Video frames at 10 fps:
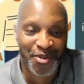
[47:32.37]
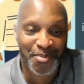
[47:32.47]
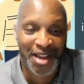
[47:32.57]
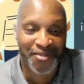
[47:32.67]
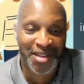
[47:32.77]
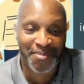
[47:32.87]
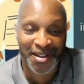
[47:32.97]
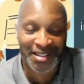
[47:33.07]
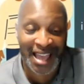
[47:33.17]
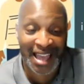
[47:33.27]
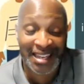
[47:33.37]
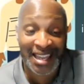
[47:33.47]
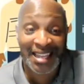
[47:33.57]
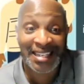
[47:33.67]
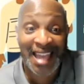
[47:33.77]
What about grandparents got
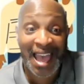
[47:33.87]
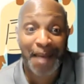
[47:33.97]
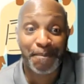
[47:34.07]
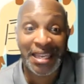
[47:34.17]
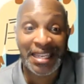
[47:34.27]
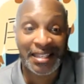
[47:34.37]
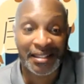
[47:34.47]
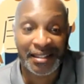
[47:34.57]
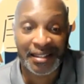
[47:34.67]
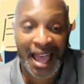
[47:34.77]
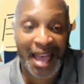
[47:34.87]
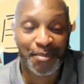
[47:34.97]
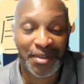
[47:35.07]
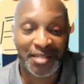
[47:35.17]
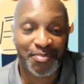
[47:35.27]
diabetes and high
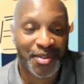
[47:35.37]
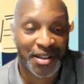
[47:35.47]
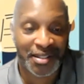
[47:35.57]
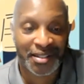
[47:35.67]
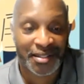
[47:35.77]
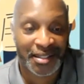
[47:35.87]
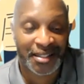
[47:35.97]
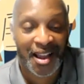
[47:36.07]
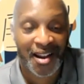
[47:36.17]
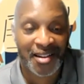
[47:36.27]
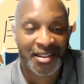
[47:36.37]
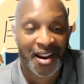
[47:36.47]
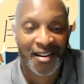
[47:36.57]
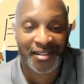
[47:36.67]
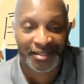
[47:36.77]
blood pressure, enlarged
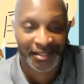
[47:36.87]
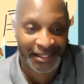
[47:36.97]
heart,